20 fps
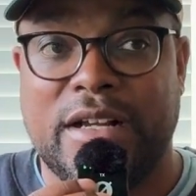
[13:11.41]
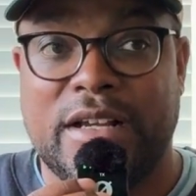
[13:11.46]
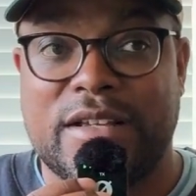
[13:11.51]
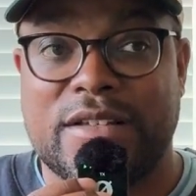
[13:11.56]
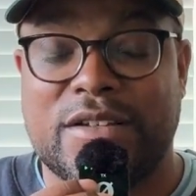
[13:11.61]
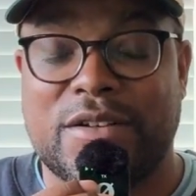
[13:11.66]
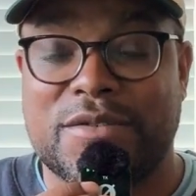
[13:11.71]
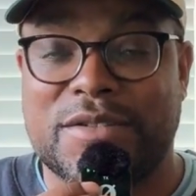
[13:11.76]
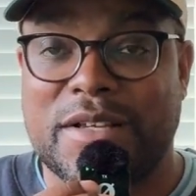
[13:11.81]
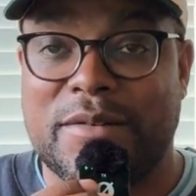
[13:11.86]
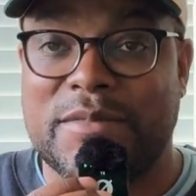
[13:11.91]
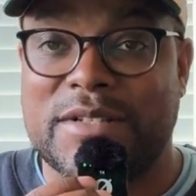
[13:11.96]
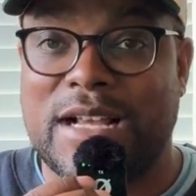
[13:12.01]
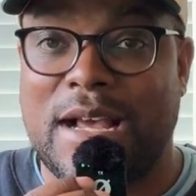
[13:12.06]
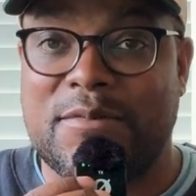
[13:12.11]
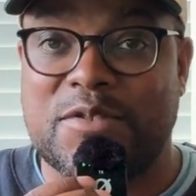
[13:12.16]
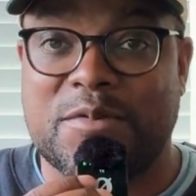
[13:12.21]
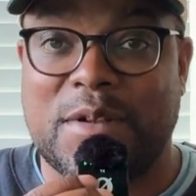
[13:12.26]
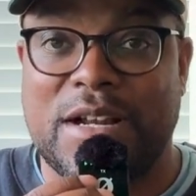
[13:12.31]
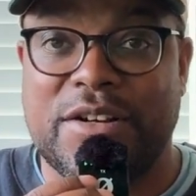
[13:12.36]
So
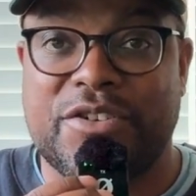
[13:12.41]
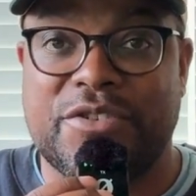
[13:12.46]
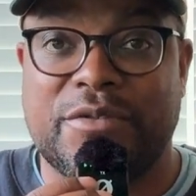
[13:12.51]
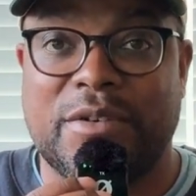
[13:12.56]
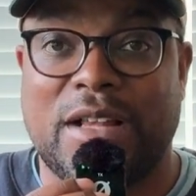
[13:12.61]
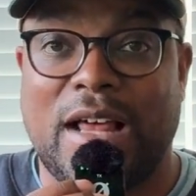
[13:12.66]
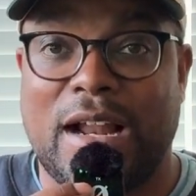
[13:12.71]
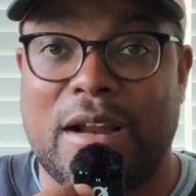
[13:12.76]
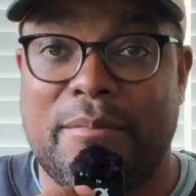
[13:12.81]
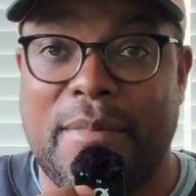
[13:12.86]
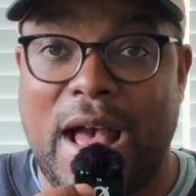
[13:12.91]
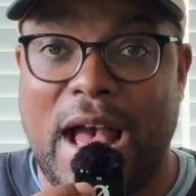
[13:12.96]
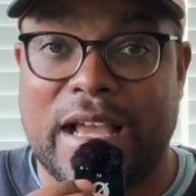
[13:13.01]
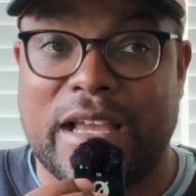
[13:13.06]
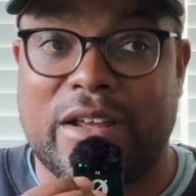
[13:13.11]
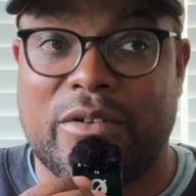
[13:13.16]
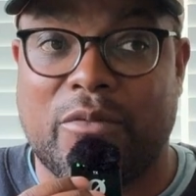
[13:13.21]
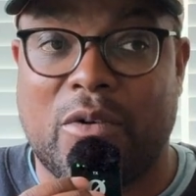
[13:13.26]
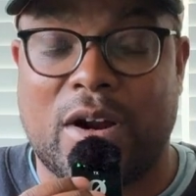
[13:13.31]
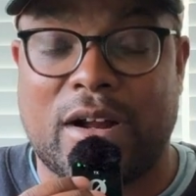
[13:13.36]
sometimes when I do a lot of
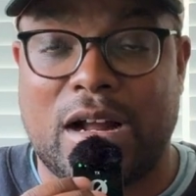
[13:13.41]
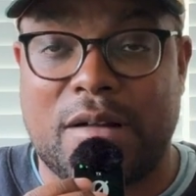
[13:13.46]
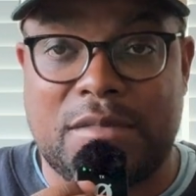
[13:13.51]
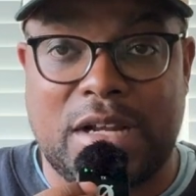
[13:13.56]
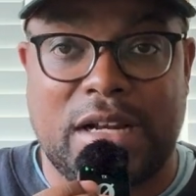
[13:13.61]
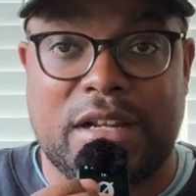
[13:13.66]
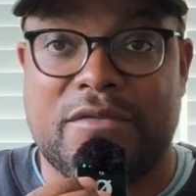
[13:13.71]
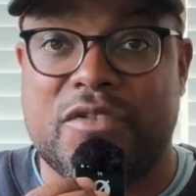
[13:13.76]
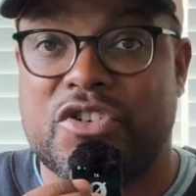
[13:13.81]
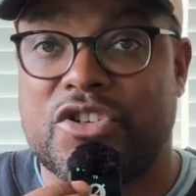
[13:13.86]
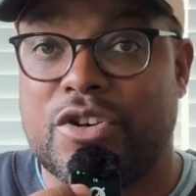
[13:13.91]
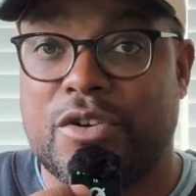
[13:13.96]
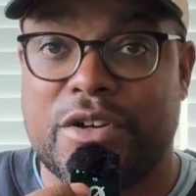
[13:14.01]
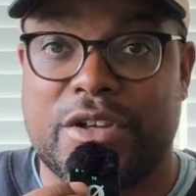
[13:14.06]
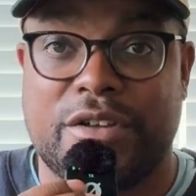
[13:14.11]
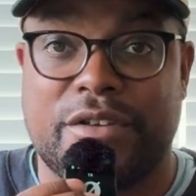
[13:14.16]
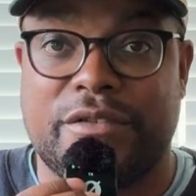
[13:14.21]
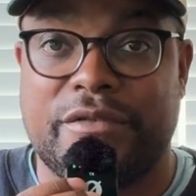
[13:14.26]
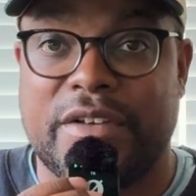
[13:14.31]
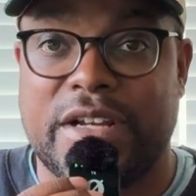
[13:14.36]
back end work, I'm not even showing
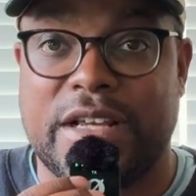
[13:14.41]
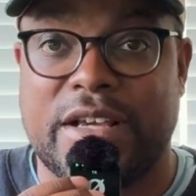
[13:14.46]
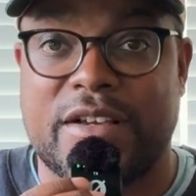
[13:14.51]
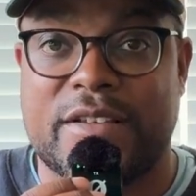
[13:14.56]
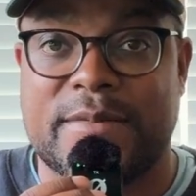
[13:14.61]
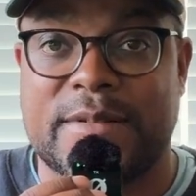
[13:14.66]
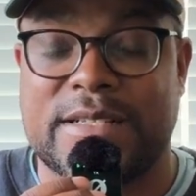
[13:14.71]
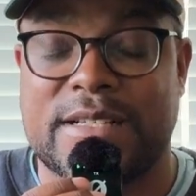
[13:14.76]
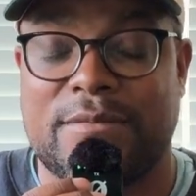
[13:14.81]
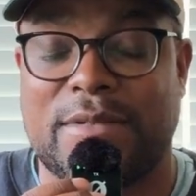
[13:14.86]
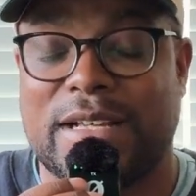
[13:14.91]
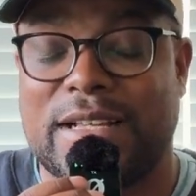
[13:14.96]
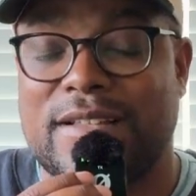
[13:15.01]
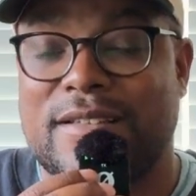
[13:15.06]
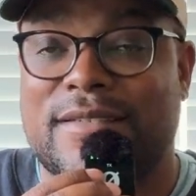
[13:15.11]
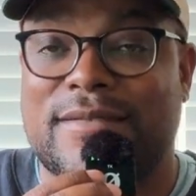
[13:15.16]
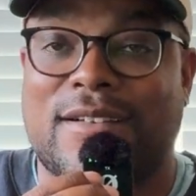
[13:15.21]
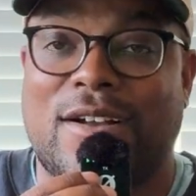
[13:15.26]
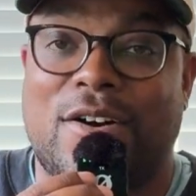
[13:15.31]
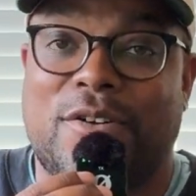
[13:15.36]
you the videos because I'm like,
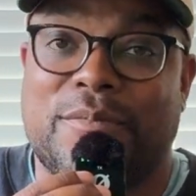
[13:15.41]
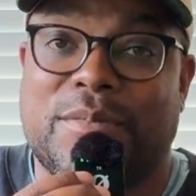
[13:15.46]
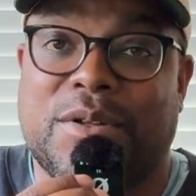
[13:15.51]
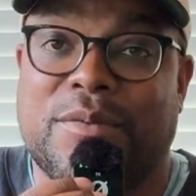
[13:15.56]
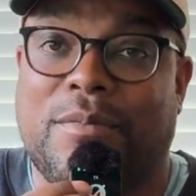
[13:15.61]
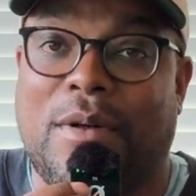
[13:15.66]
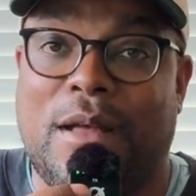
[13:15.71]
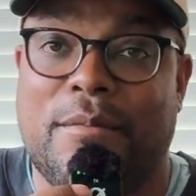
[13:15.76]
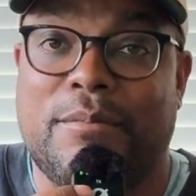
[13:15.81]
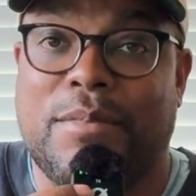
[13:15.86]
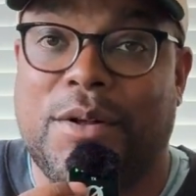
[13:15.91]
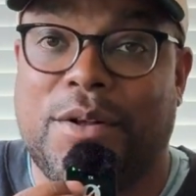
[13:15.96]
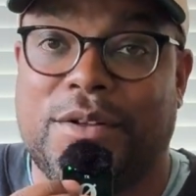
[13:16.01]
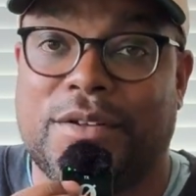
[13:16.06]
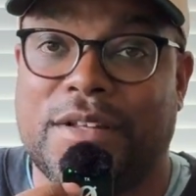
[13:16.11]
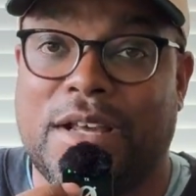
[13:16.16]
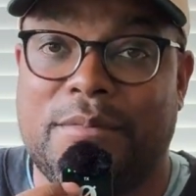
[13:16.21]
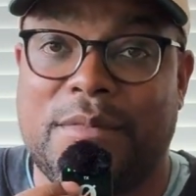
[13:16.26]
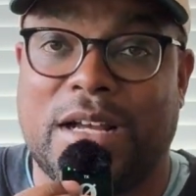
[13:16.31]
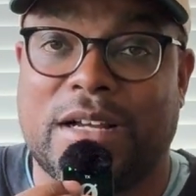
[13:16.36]
it's called Built by
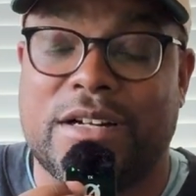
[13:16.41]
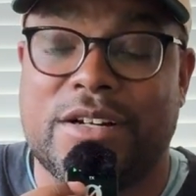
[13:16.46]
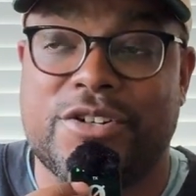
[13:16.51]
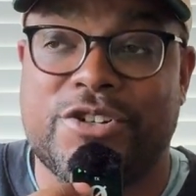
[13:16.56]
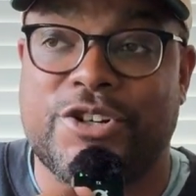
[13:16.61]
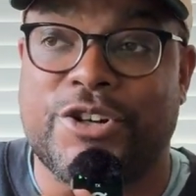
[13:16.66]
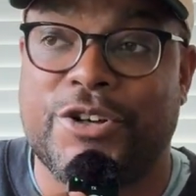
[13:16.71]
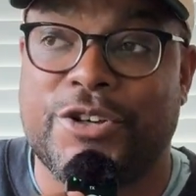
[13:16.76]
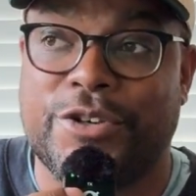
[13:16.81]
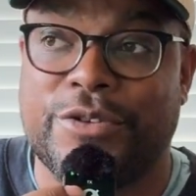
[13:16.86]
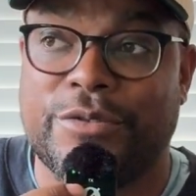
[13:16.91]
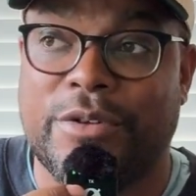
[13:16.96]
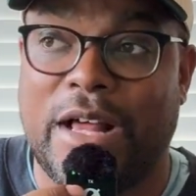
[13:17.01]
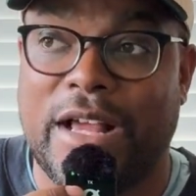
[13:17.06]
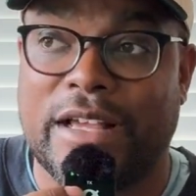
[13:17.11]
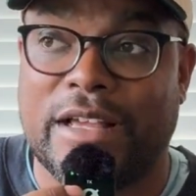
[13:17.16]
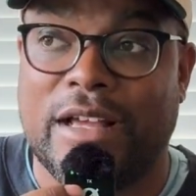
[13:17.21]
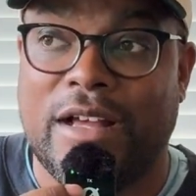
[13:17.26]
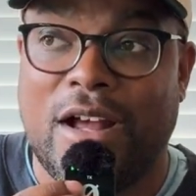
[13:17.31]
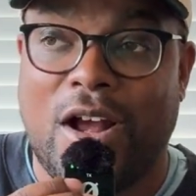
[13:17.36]
Bolt. I'm not going to show you
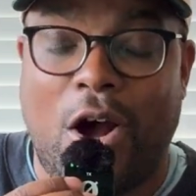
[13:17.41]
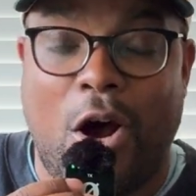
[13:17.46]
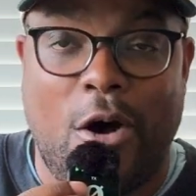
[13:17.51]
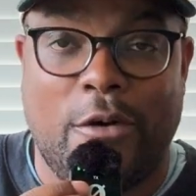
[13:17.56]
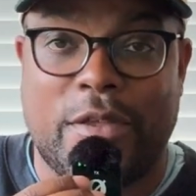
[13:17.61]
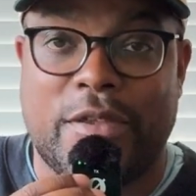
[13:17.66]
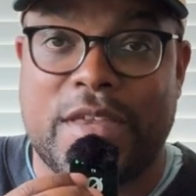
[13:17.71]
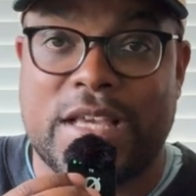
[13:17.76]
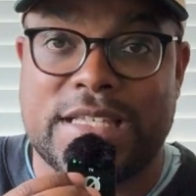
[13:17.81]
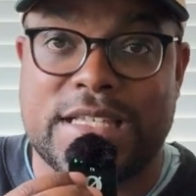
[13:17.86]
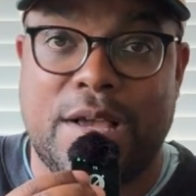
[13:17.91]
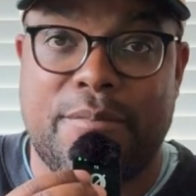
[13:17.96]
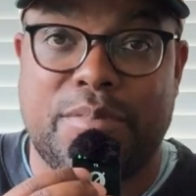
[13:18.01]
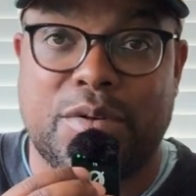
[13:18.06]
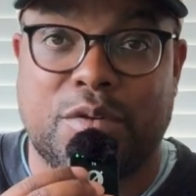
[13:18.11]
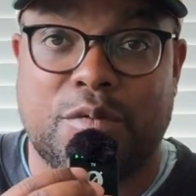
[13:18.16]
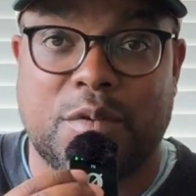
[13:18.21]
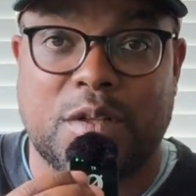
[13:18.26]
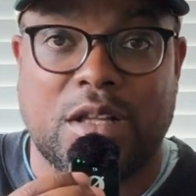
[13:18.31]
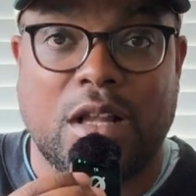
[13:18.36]
like all the things I
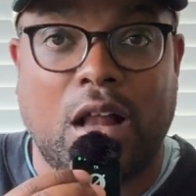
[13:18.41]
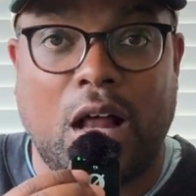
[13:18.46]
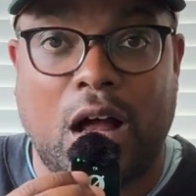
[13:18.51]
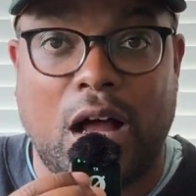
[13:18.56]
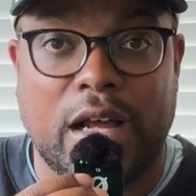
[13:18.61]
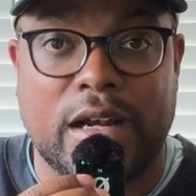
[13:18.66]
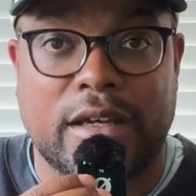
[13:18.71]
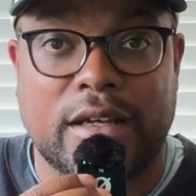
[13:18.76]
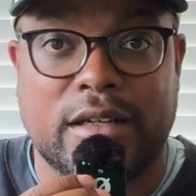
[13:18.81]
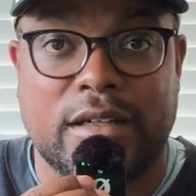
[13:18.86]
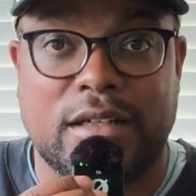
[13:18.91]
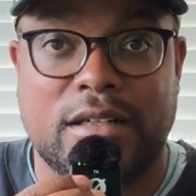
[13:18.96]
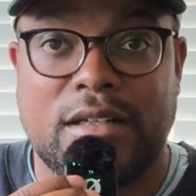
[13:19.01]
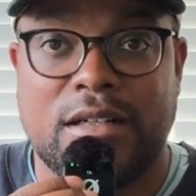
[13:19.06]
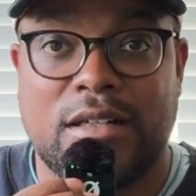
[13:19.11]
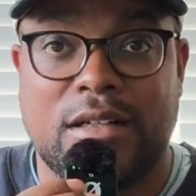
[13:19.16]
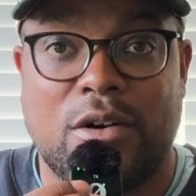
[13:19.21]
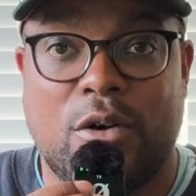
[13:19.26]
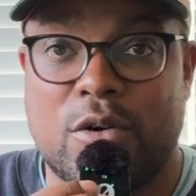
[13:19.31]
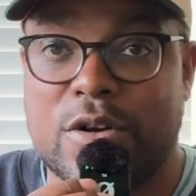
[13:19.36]
build with Claude
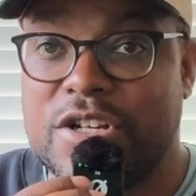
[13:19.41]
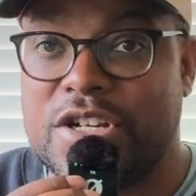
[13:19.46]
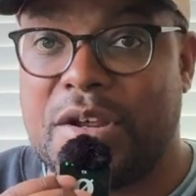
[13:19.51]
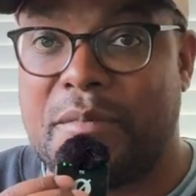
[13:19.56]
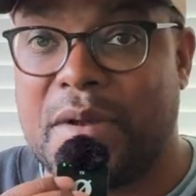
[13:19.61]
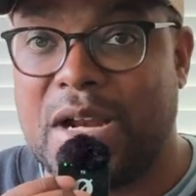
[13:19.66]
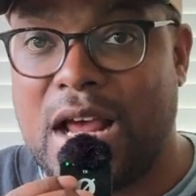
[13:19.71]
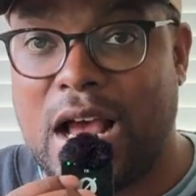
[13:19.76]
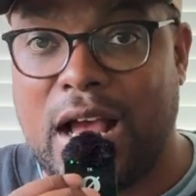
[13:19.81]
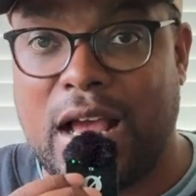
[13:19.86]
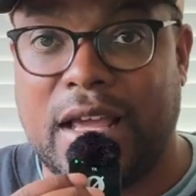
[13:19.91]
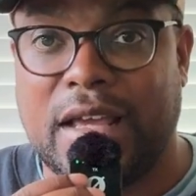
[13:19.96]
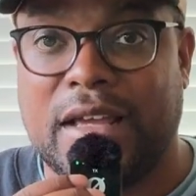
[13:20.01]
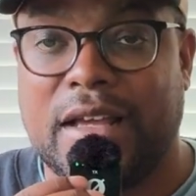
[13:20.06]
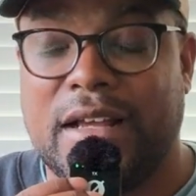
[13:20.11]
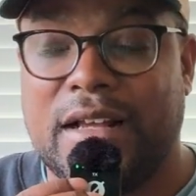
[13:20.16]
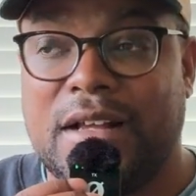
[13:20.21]
or Gemini.